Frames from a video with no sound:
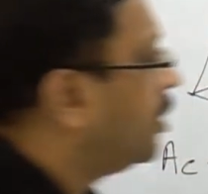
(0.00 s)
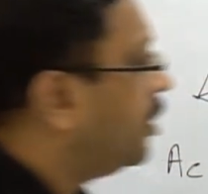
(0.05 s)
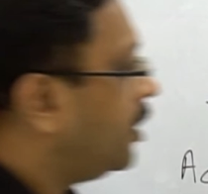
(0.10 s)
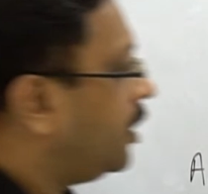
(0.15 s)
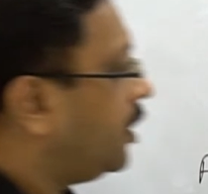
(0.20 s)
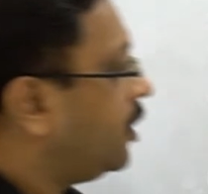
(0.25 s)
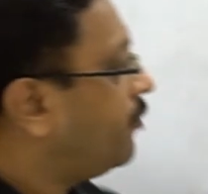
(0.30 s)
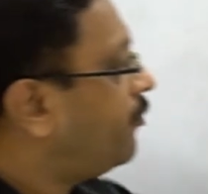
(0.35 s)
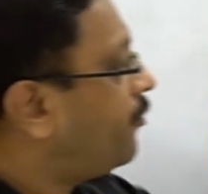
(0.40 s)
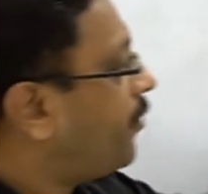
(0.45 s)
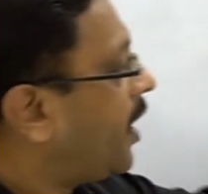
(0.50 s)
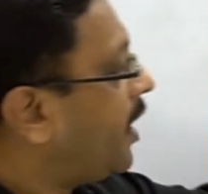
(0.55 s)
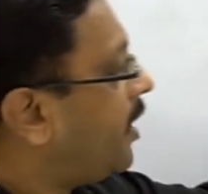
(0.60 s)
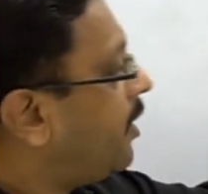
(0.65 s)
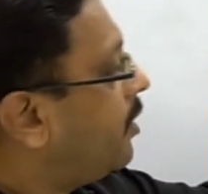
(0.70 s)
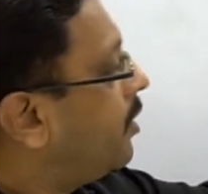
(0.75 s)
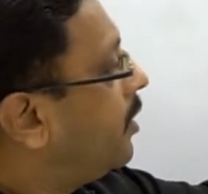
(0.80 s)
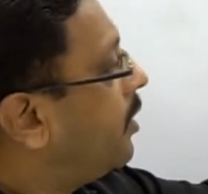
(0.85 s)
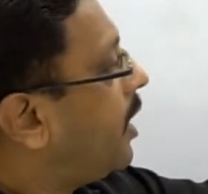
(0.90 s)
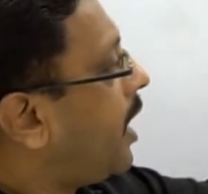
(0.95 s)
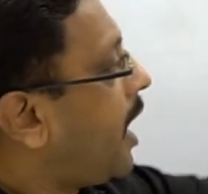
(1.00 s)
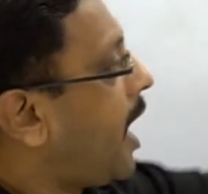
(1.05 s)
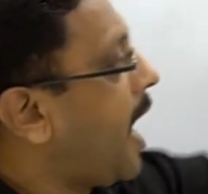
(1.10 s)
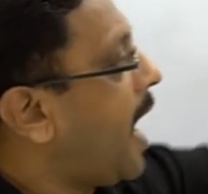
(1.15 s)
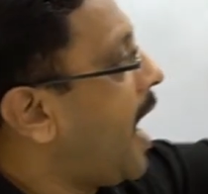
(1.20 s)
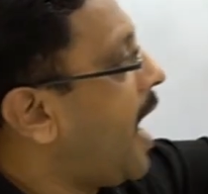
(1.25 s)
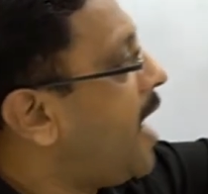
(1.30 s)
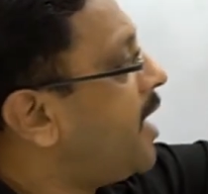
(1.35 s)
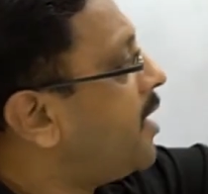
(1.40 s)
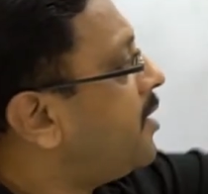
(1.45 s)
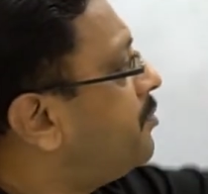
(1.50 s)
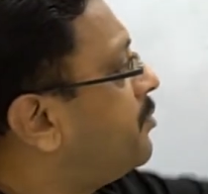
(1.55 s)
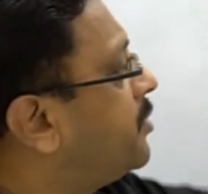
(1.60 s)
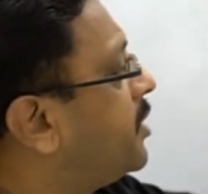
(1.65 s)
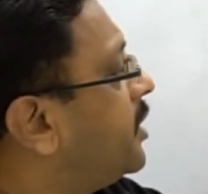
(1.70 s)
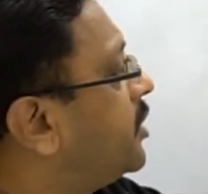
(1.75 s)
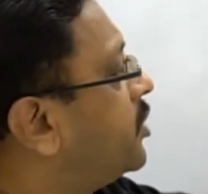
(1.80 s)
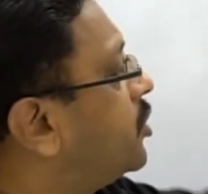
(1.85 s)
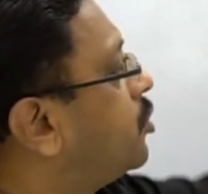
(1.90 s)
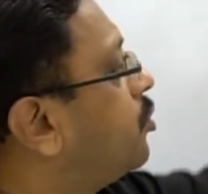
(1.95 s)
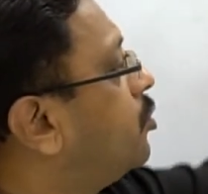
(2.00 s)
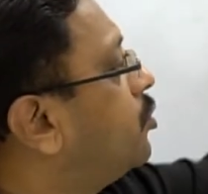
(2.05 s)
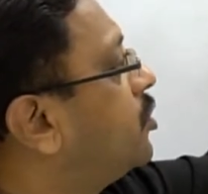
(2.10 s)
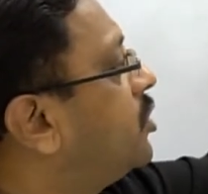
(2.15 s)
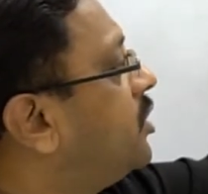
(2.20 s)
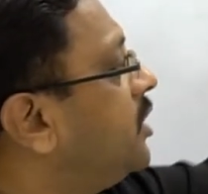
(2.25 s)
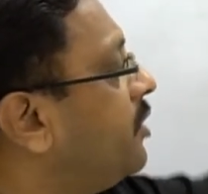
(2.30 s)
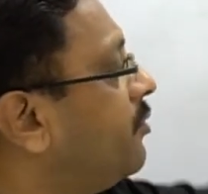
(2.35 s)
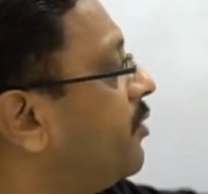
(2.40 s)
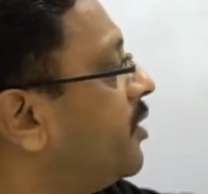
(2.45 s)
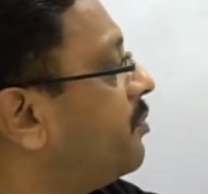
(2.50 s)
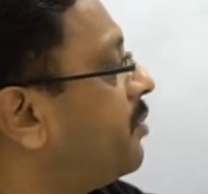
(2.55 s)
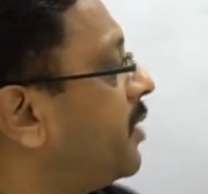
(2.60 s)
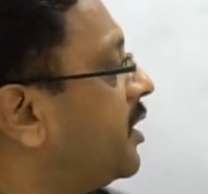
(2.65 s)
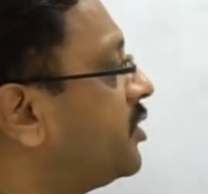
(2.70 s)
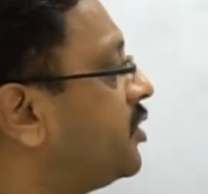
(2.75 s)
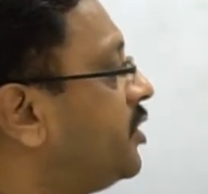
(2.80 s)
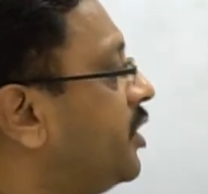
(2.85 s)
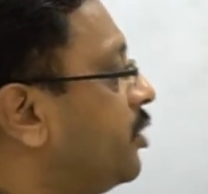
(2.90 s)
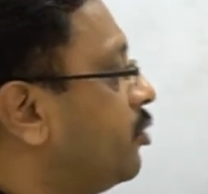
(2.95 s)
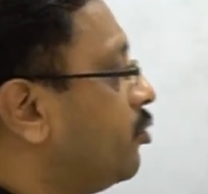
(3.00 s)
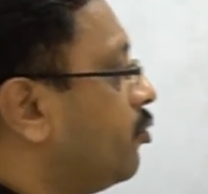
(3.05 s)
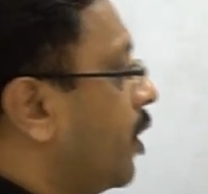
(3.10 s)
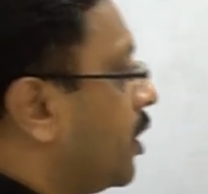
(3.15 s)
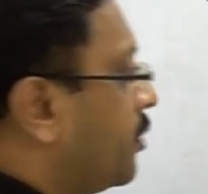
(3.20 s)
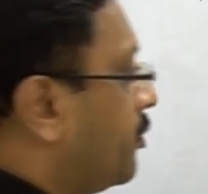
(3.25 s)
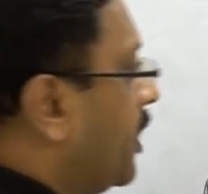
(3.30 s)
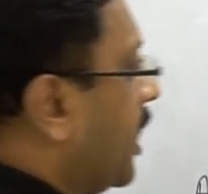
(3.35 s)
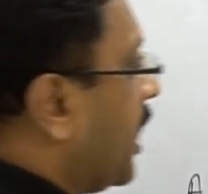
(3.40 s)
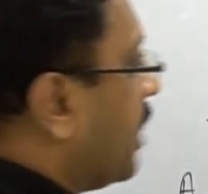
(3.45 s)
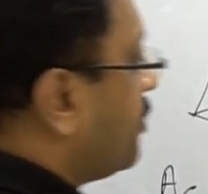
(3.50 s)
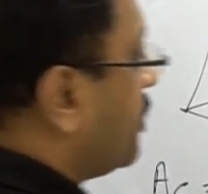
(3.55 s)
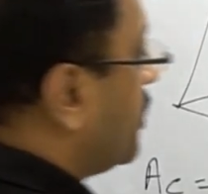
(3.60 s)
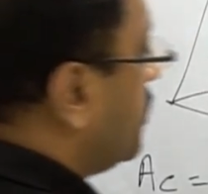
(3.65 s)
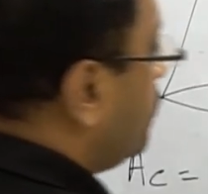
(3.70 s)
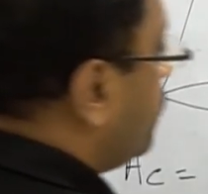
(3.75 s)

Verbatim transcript: If I add up these two, C1 plus C2, what will happen?